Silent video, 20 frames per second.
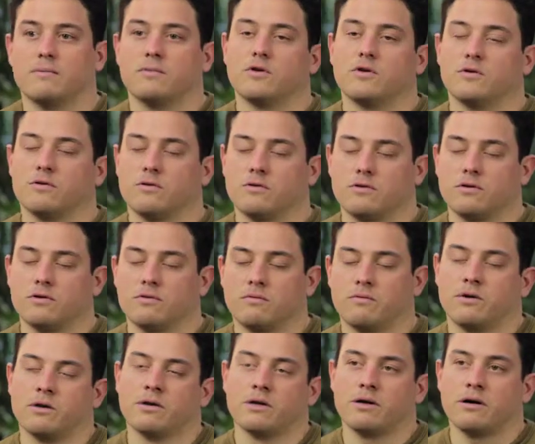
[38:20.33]
you
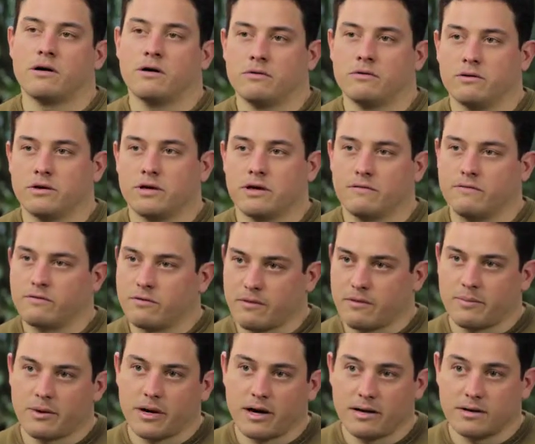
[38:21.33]
really are looking for a
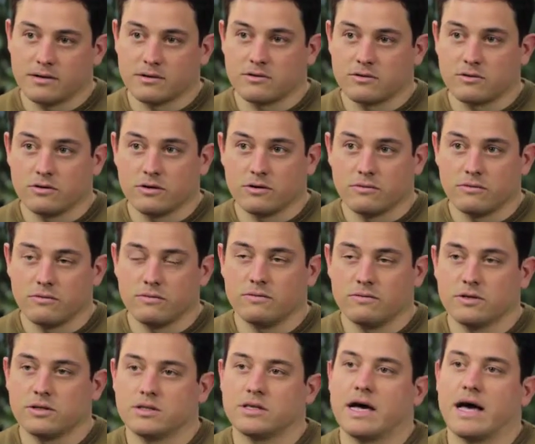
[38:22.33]
potting soil
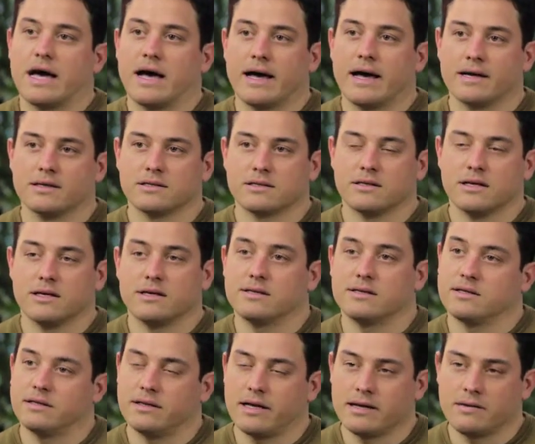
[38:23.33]
which has a
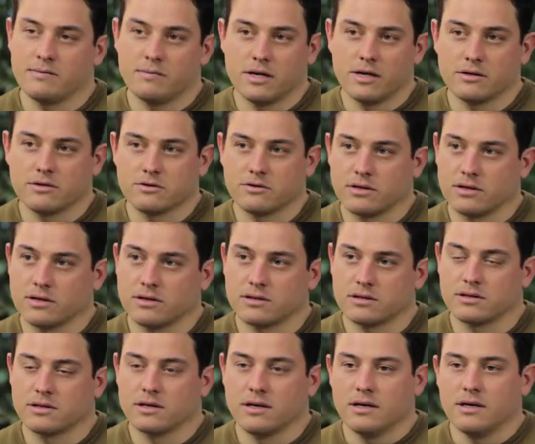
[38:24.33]
nice light
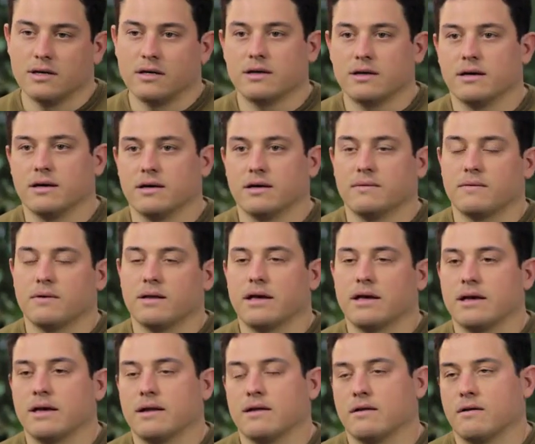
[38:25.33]
matrix,
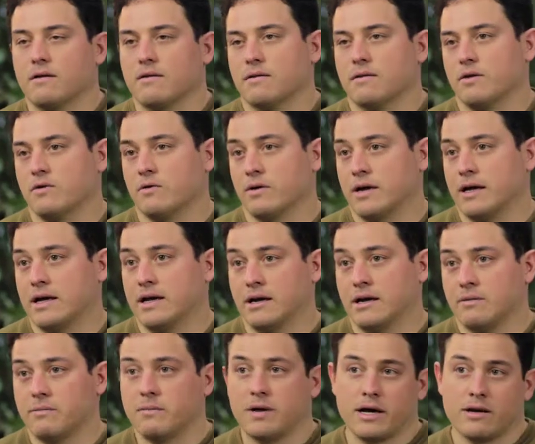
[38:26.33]
and the
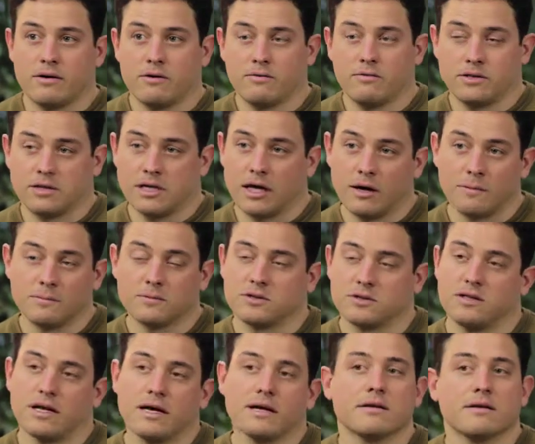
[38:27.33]
organic matter which helps
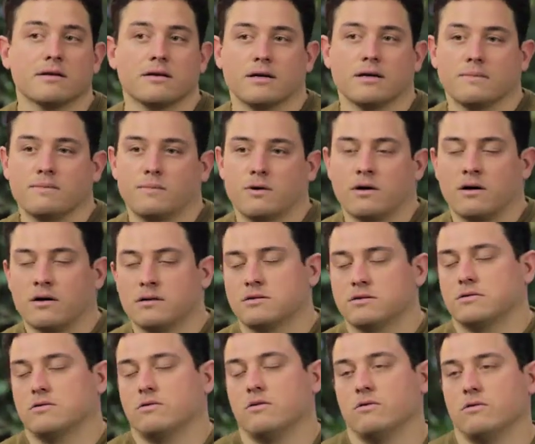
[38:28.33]
lighten it up
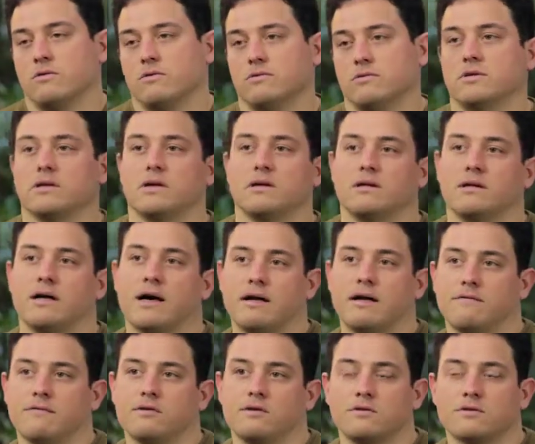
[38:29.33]
also holds a lot
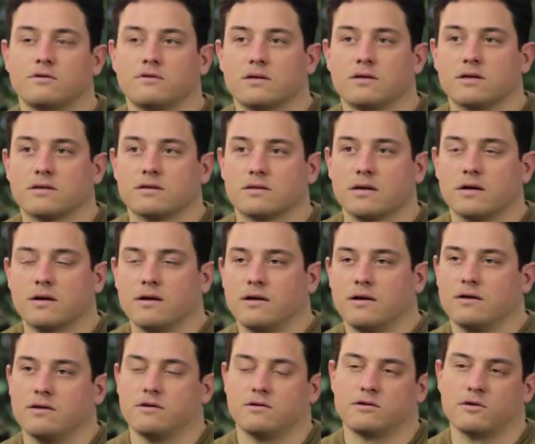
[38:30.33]
of nutrients.
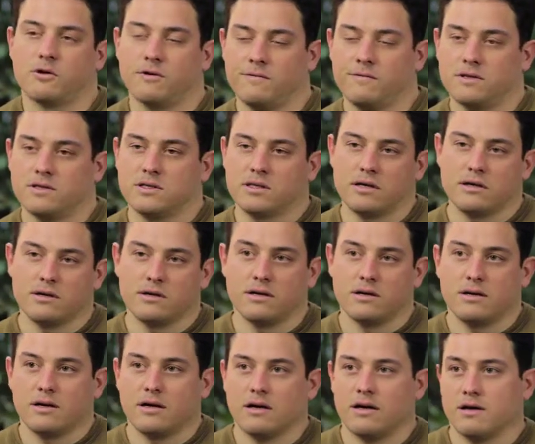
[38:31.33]
The surface
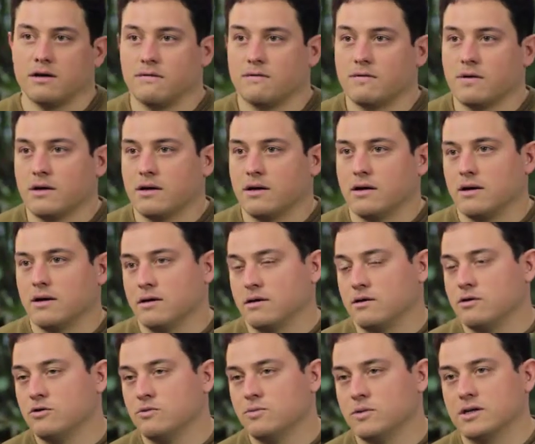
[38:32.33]
area of
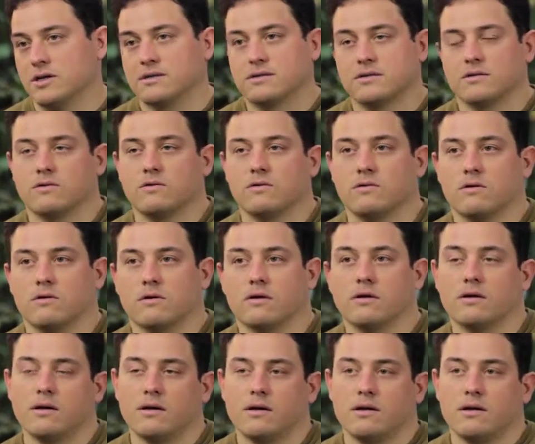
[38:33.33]
humus, or